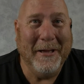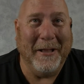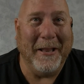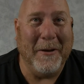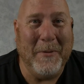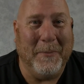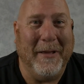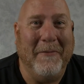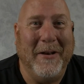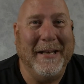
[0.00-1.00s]
a lot of people
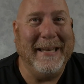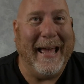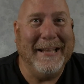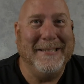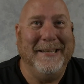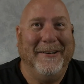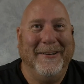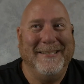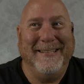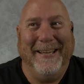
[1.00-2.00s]
have in a data center
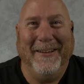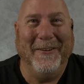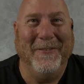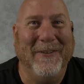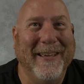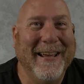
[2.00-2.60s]
itself.